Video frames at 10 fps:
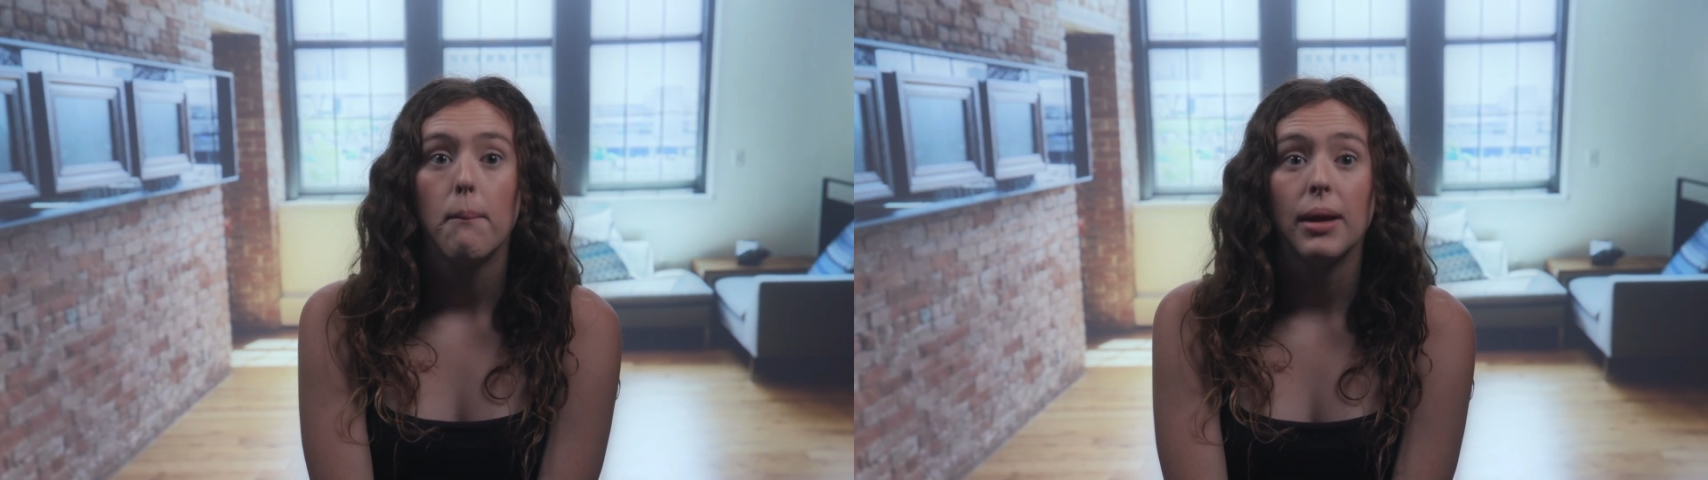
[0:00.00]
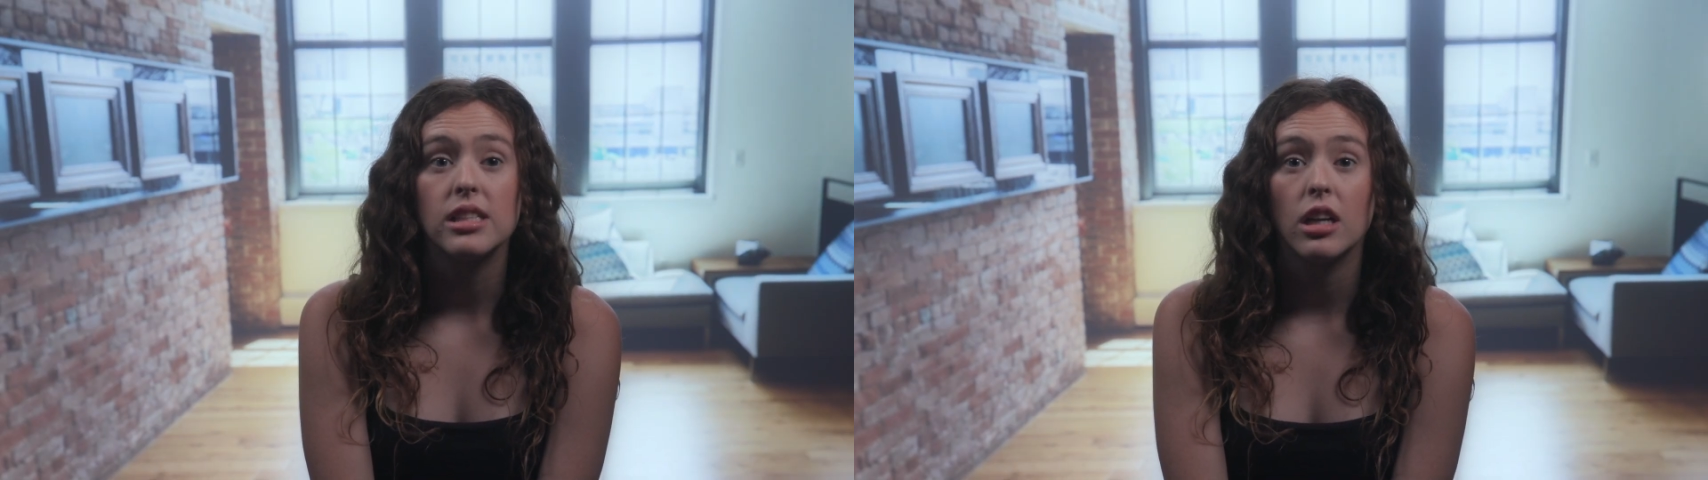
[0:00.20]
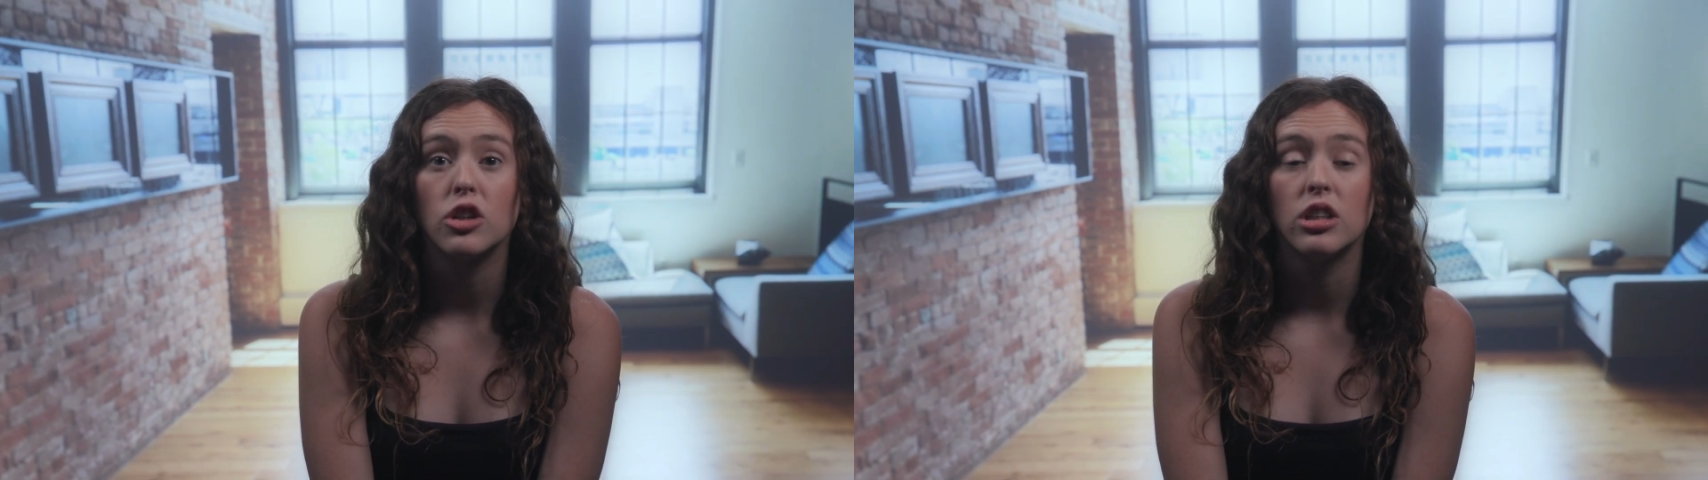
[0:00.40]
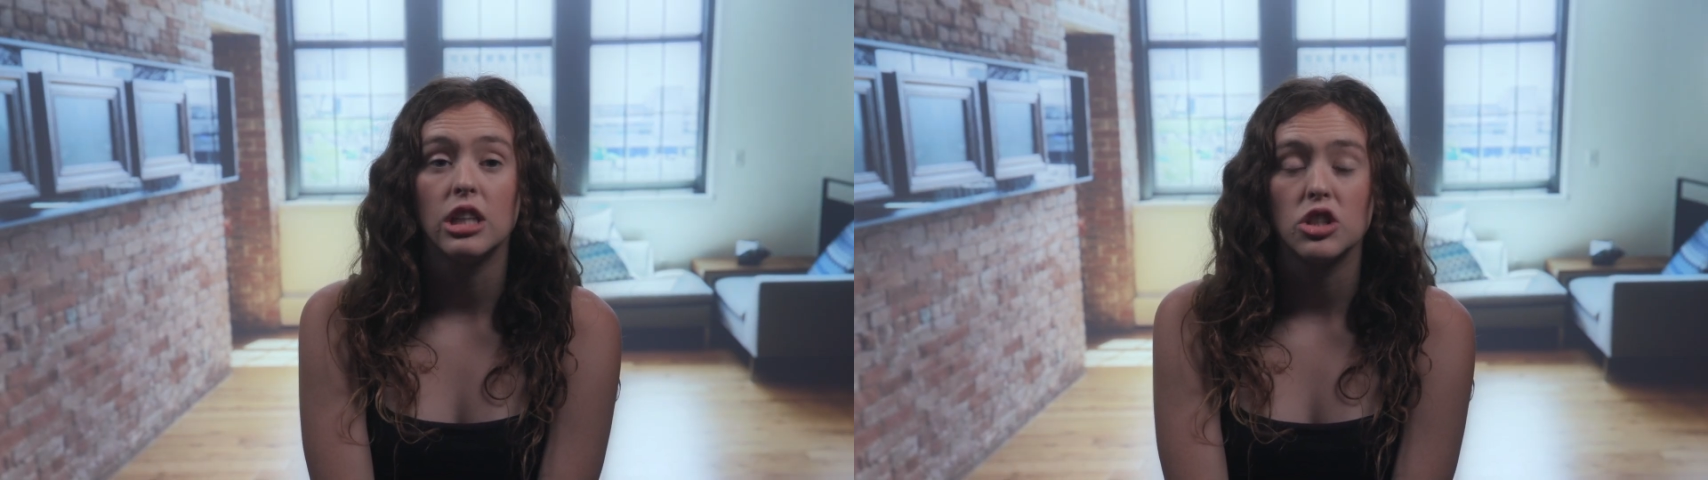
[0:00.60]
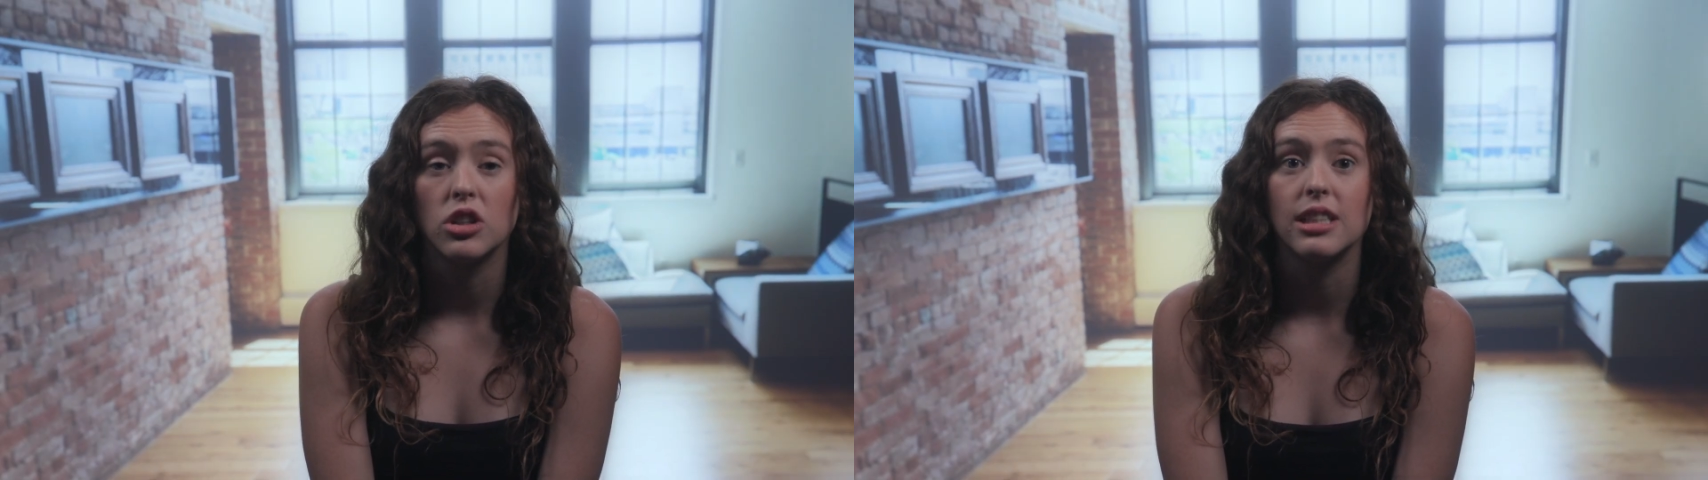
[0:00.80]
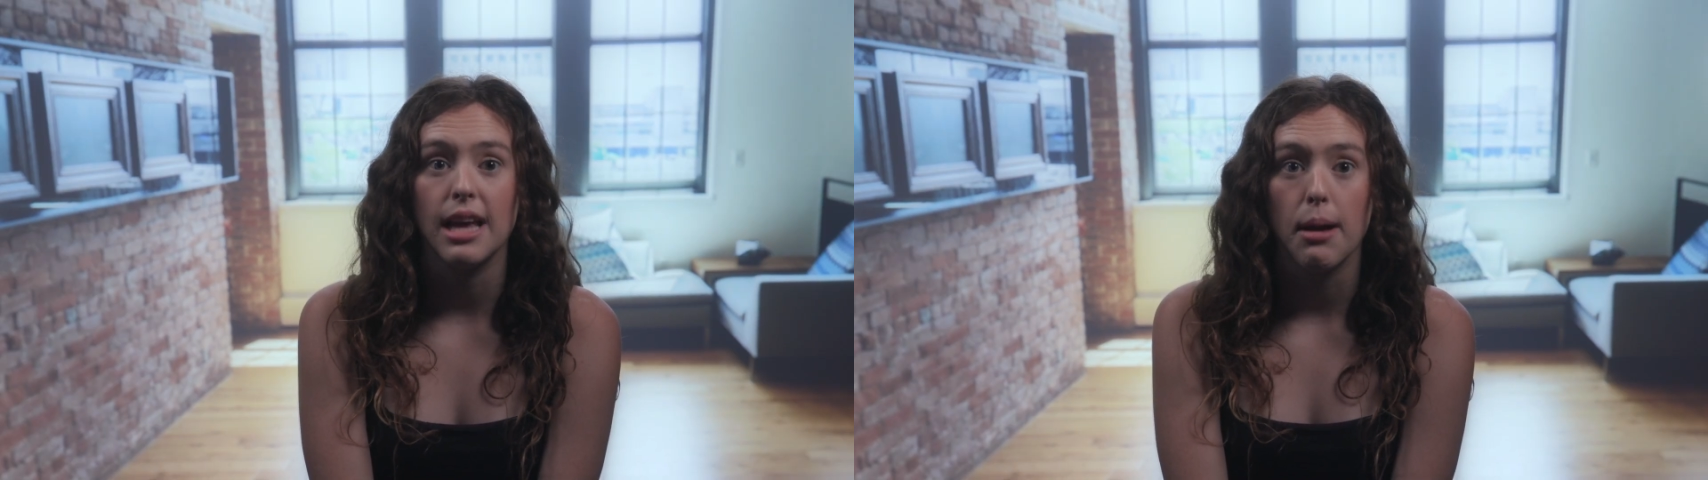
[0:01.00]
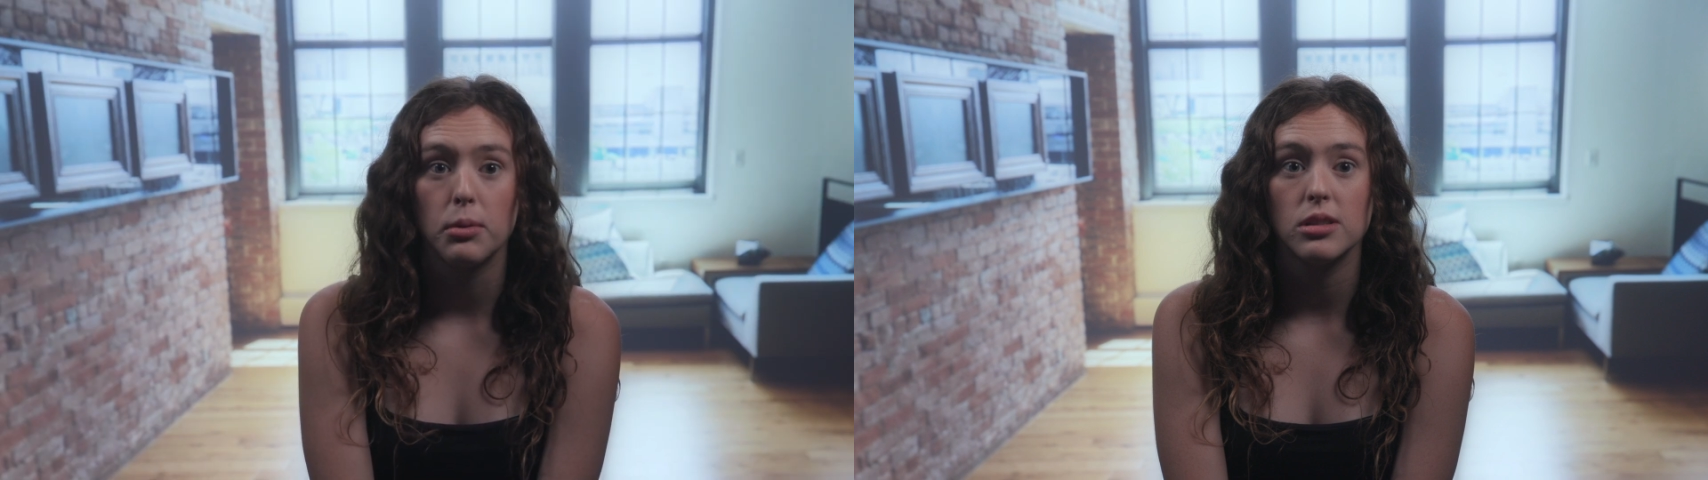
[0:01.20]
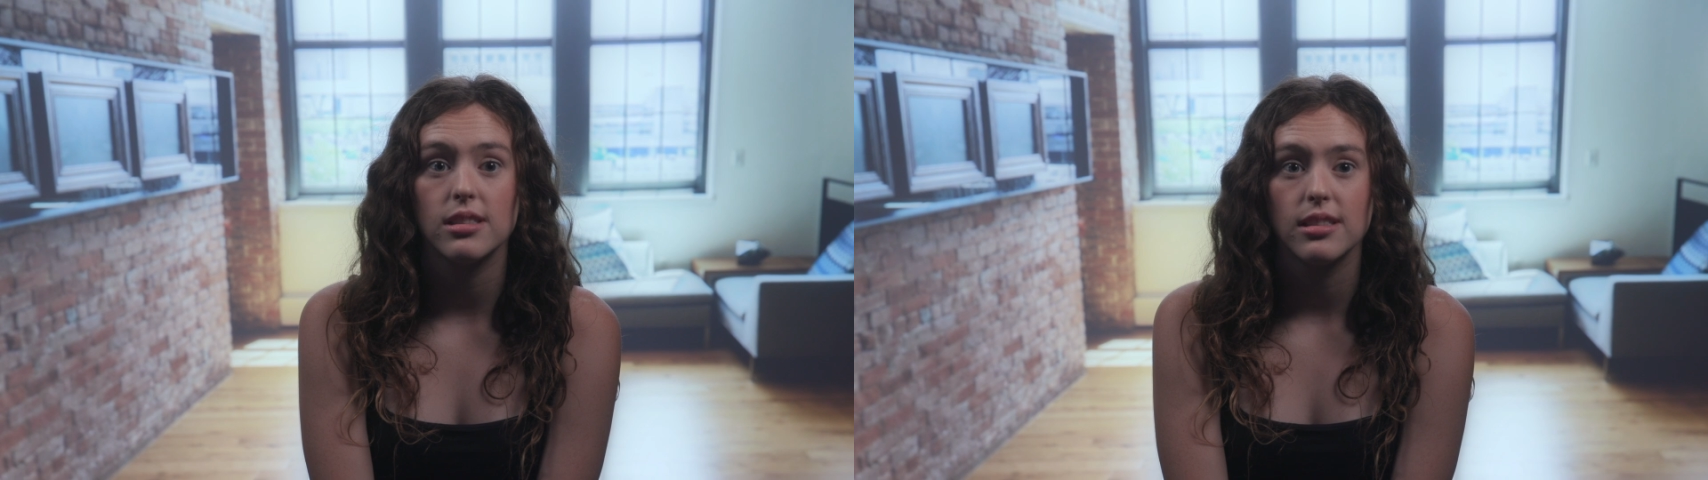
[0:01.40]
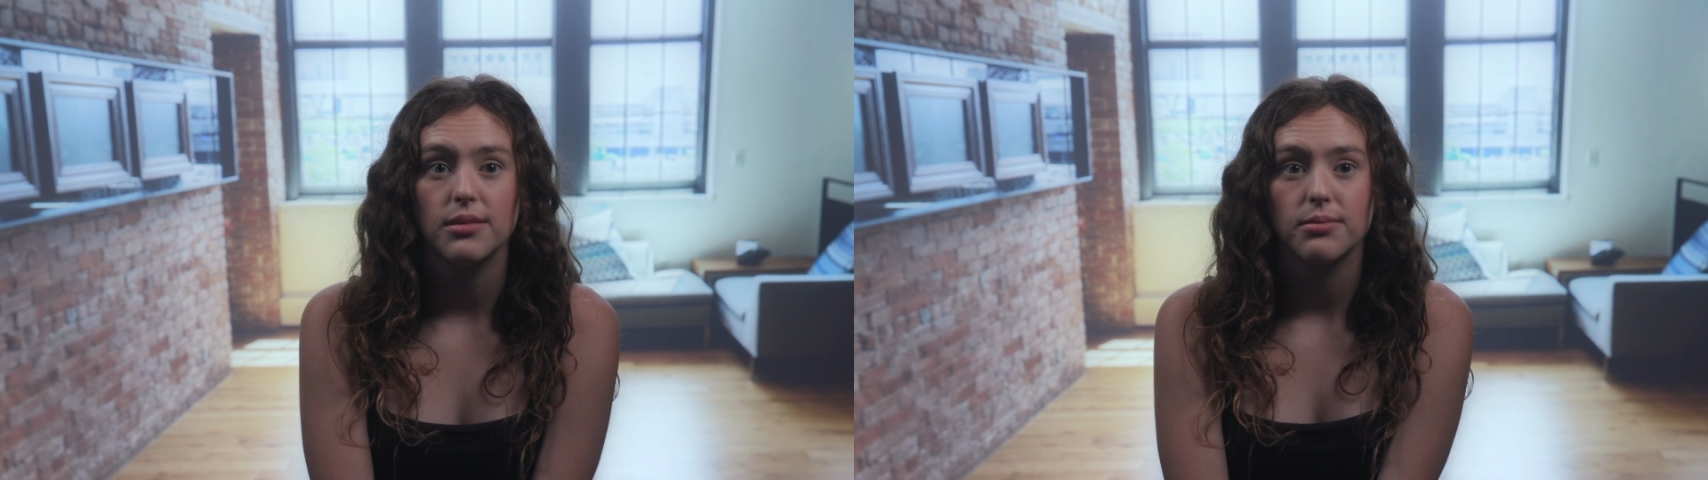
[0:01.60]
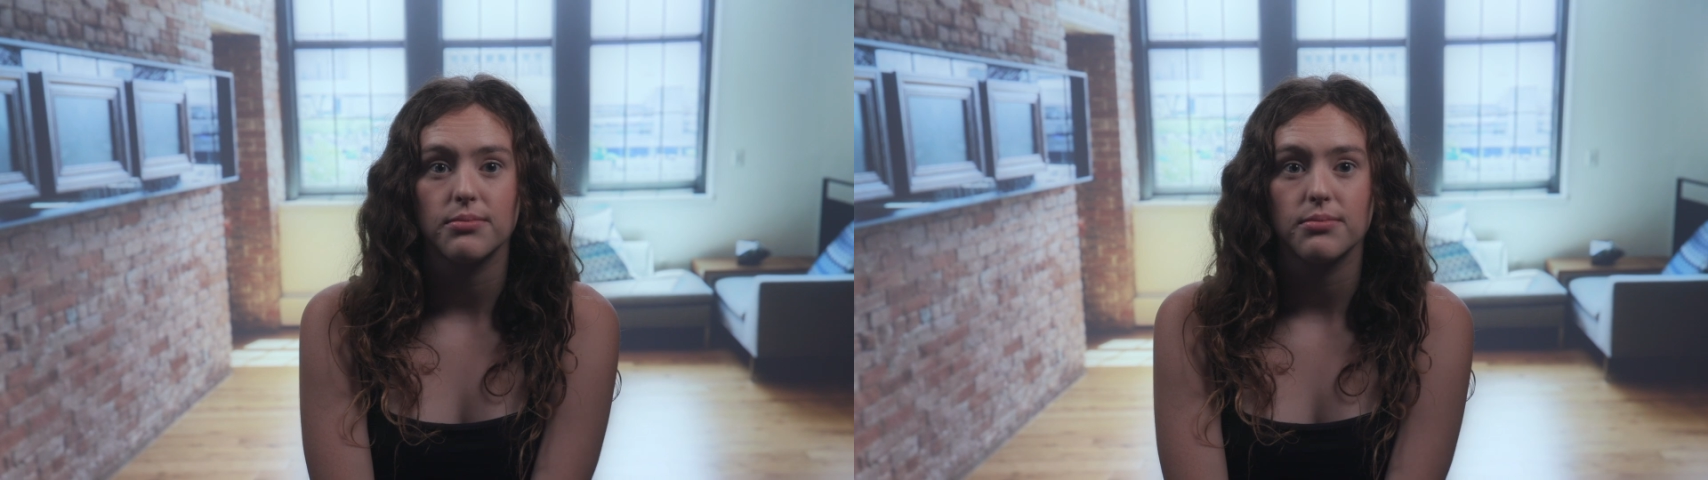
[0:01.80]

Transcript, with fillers: based on your initial examples.